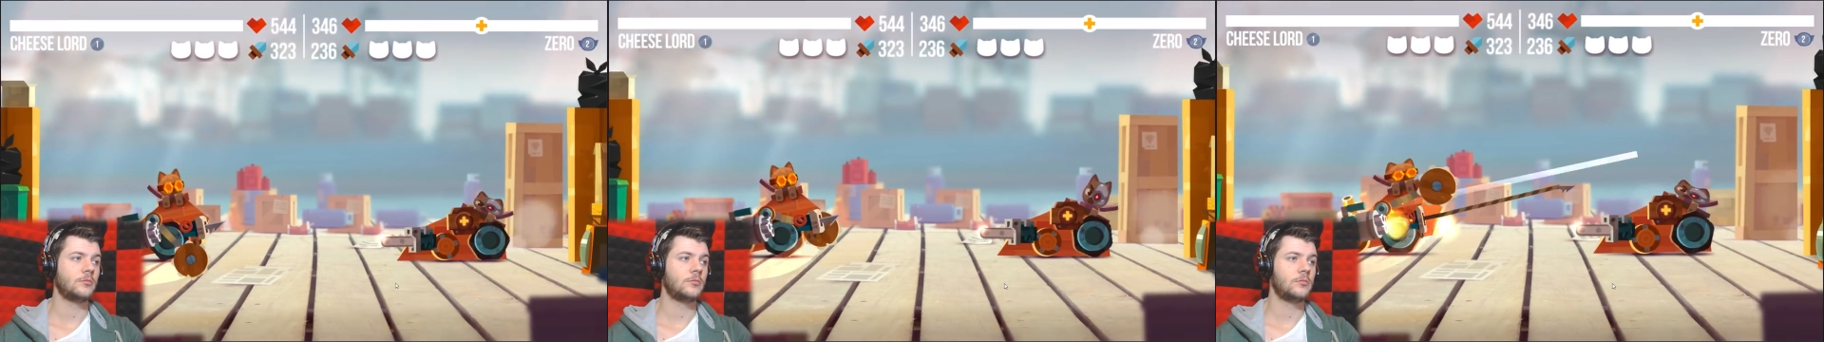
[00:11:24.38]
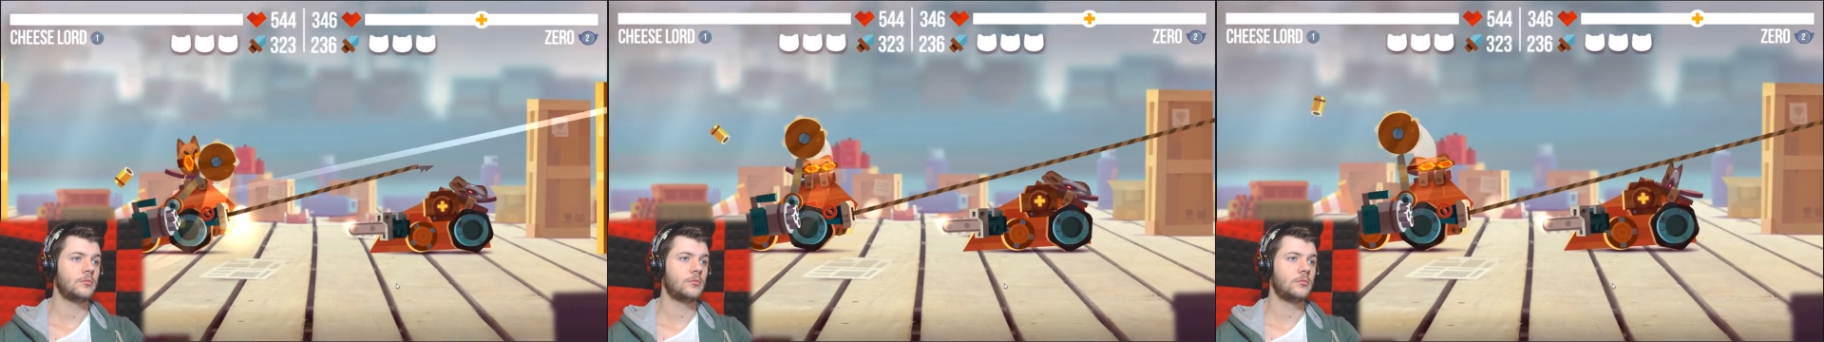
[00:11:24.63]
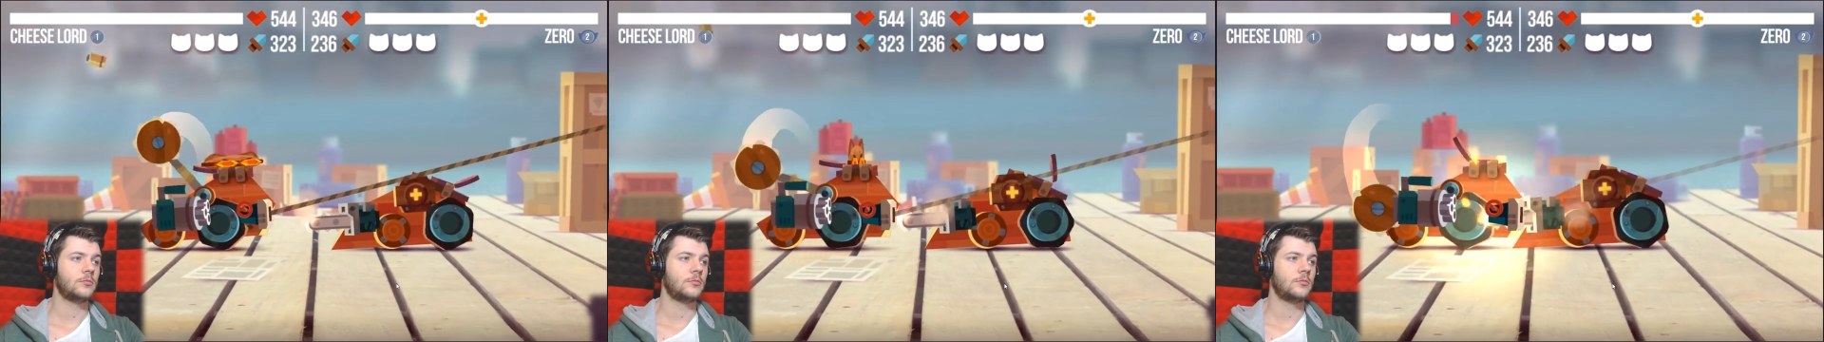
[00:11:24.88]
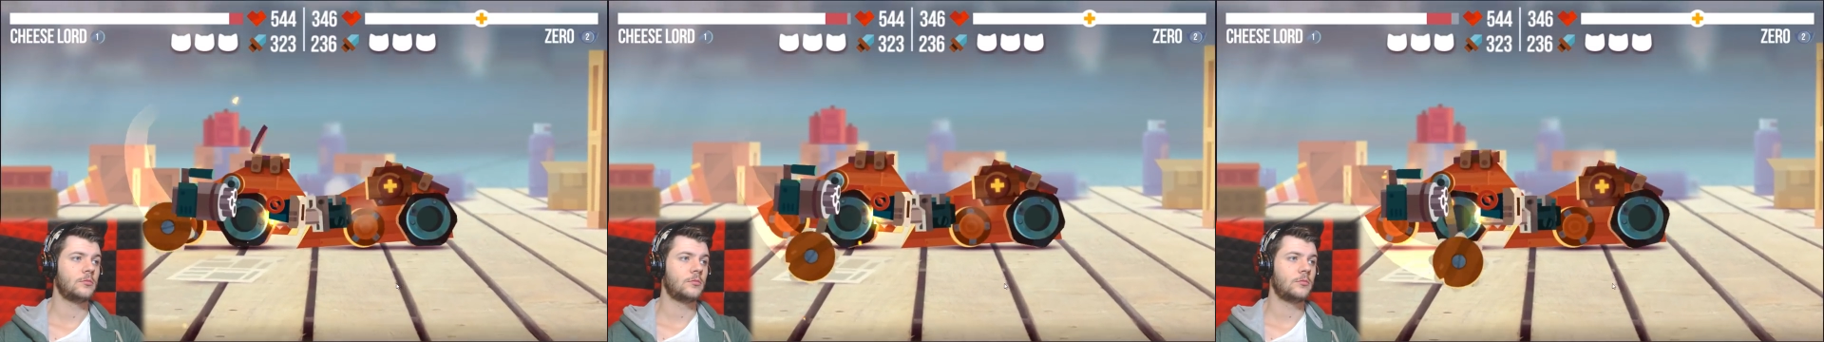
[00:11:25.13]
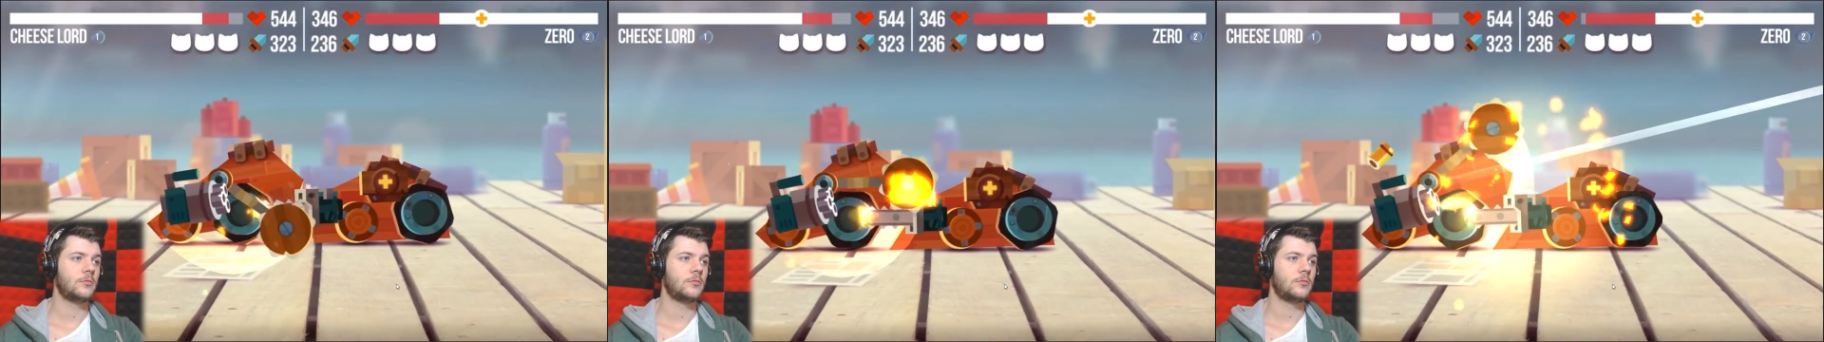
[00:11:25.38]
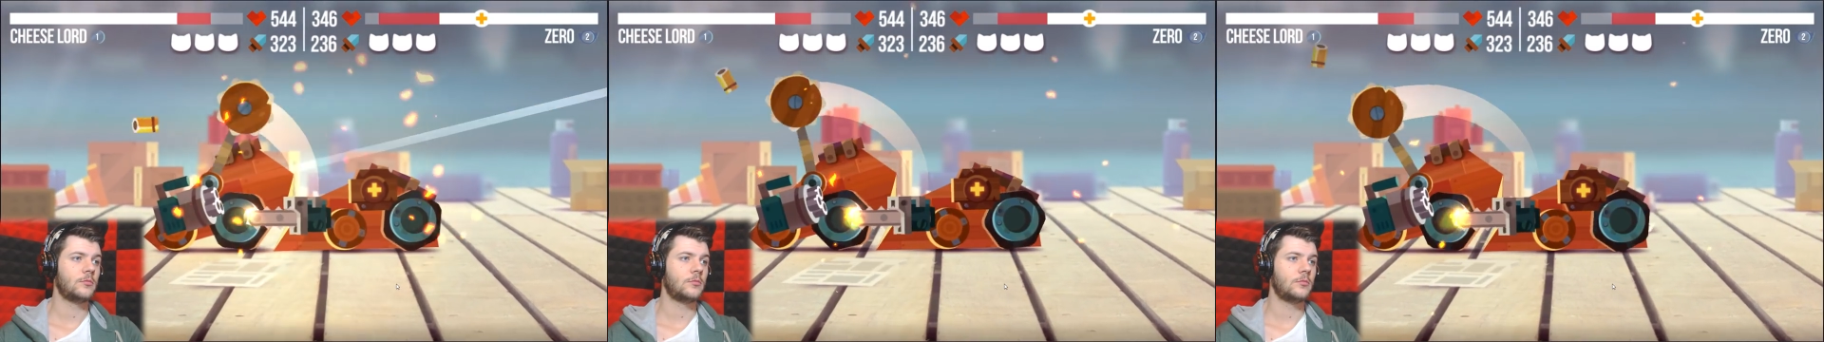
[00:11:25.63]

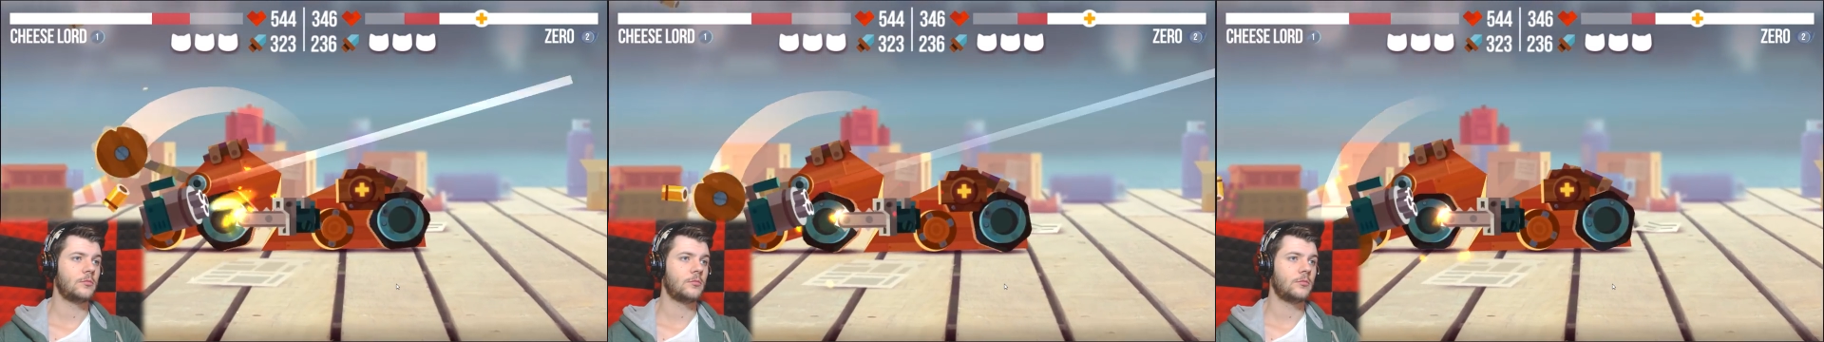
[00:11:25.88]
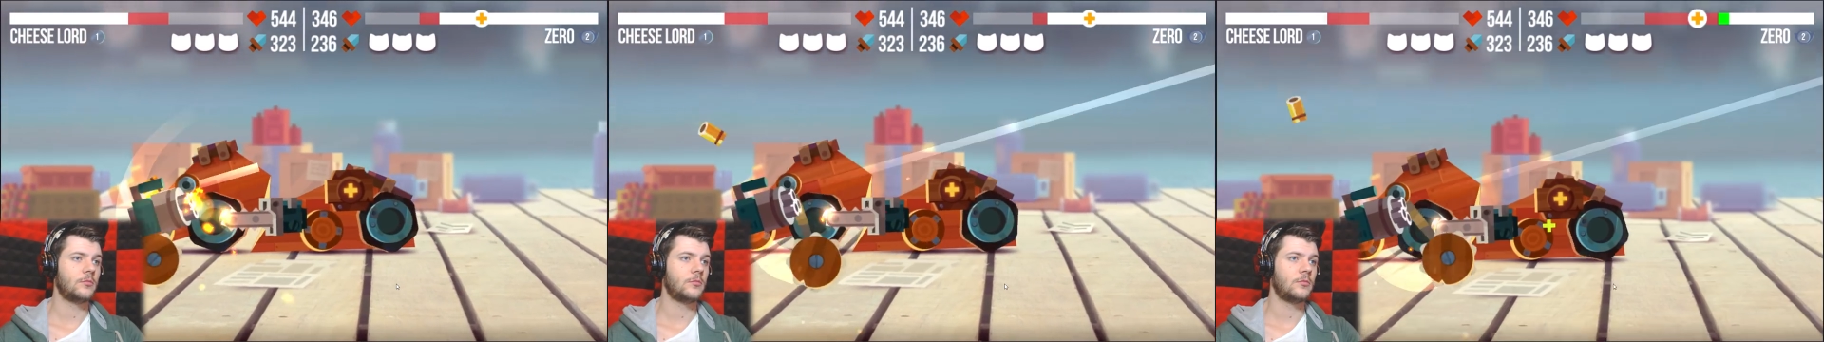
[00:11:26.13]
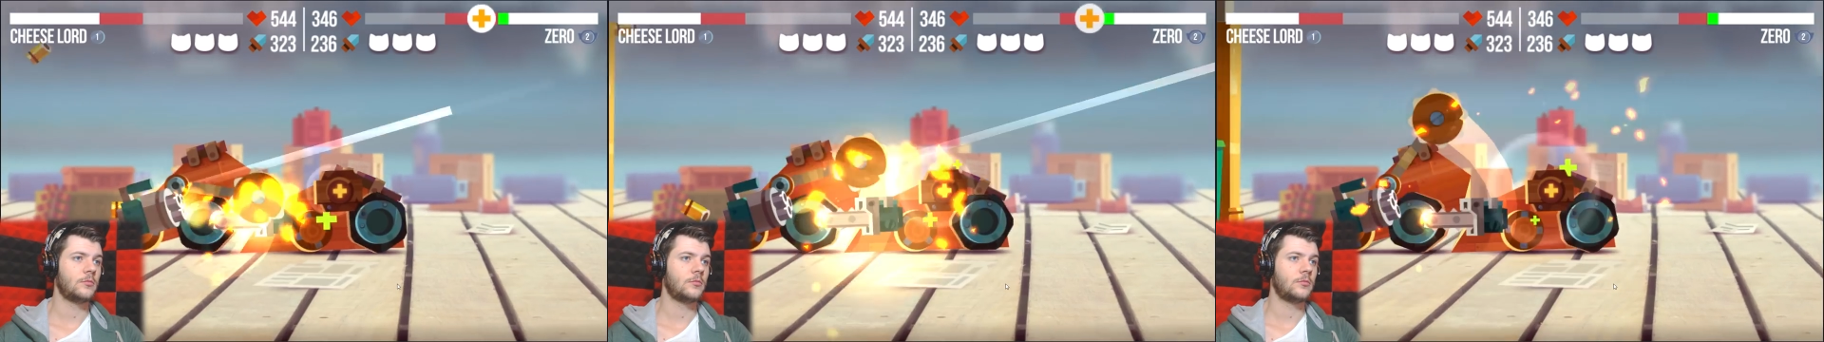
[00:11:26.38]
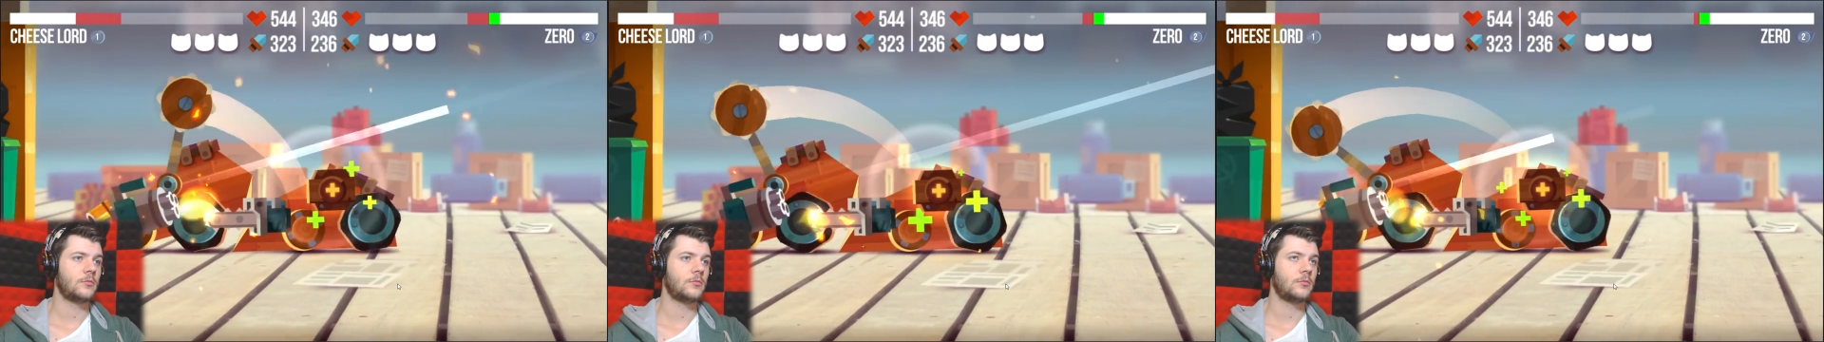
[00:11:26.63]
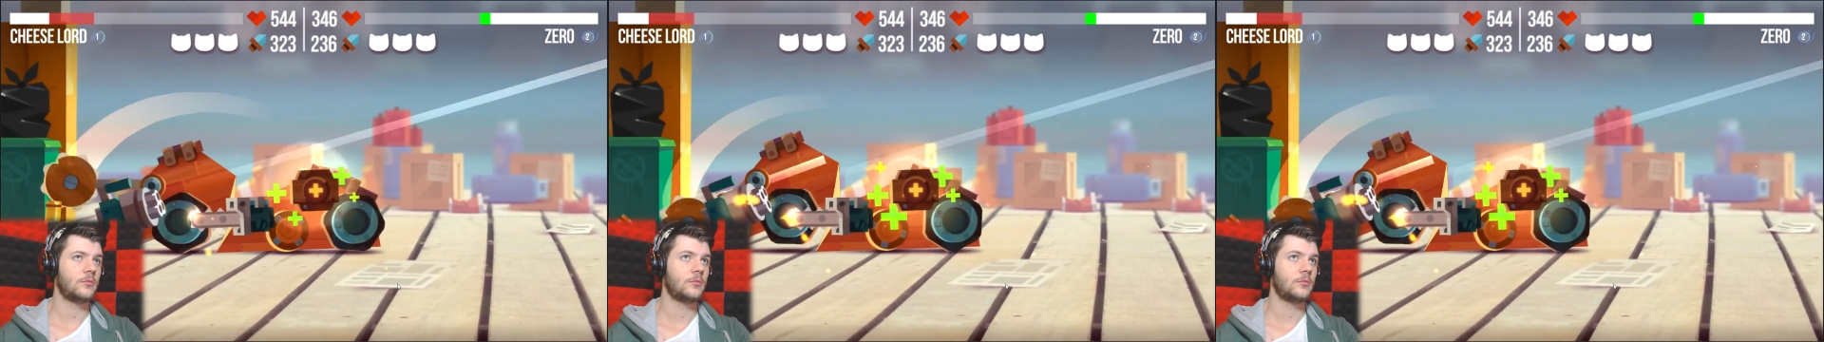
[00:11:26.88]
No one is speaking in this clip.